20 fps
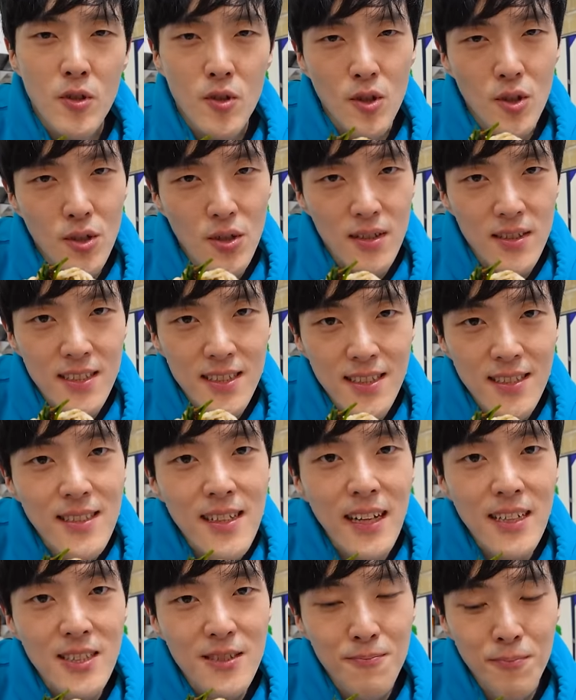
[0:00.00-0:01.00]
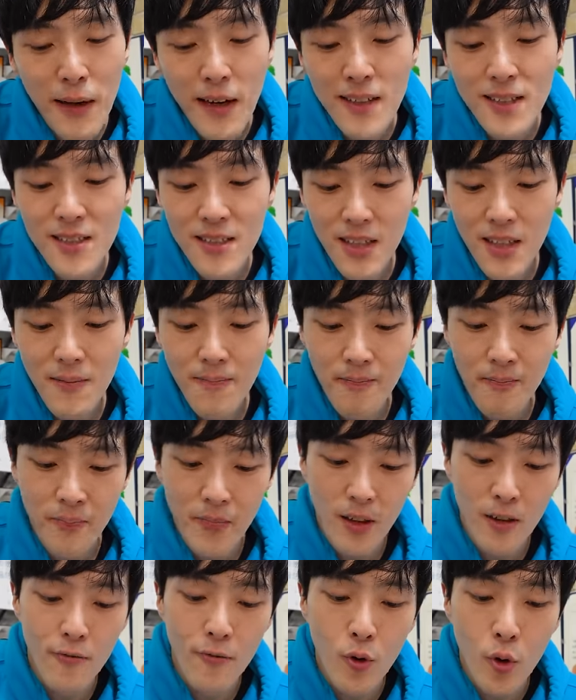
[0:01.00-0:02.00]
So this is not spicy.
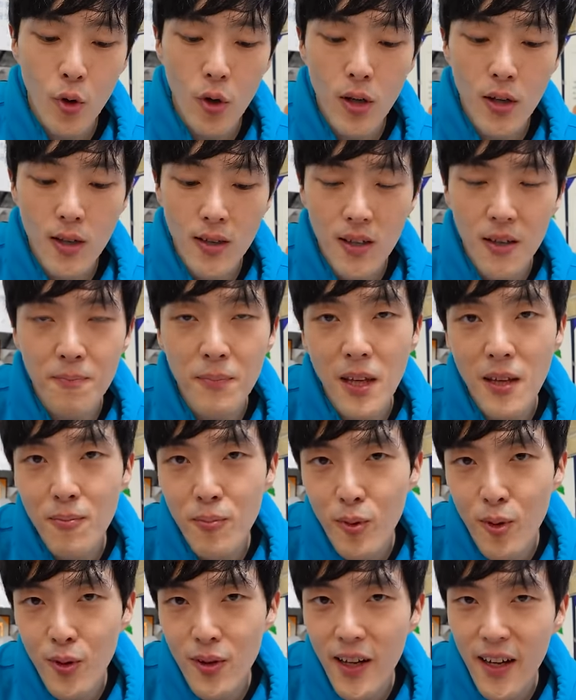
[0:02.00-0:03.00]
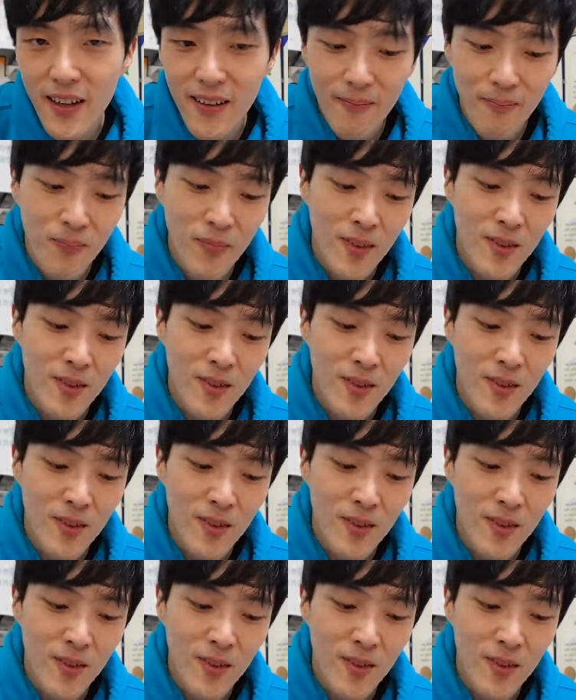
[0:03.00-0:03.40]
For the people that